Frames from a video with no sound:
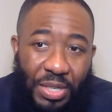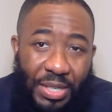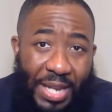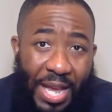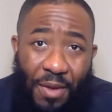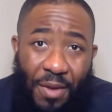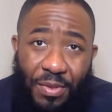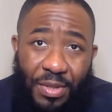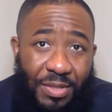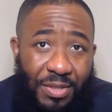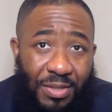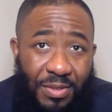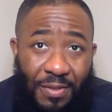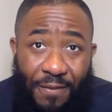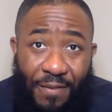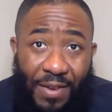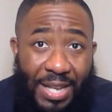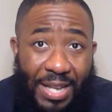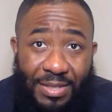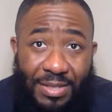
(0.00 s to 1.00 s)
and now this
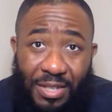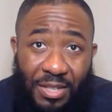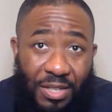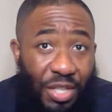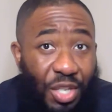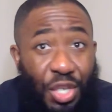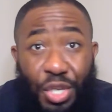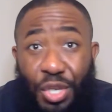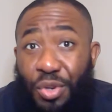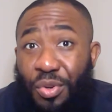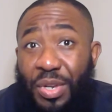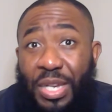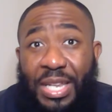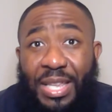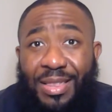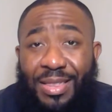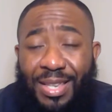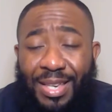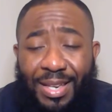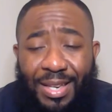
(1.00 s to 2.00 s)
device can cure
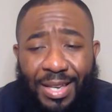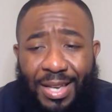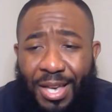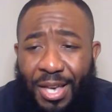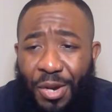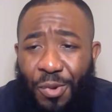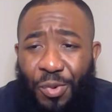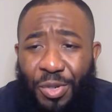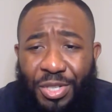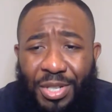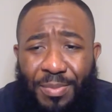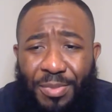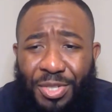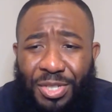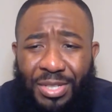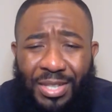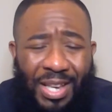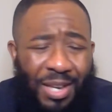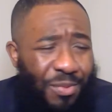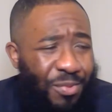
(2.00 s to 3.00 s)
anything, which I'm
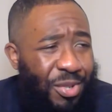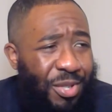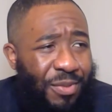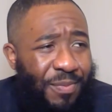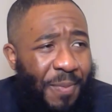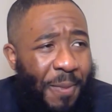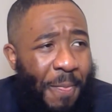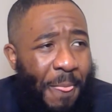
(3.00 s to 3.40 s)
just like, well,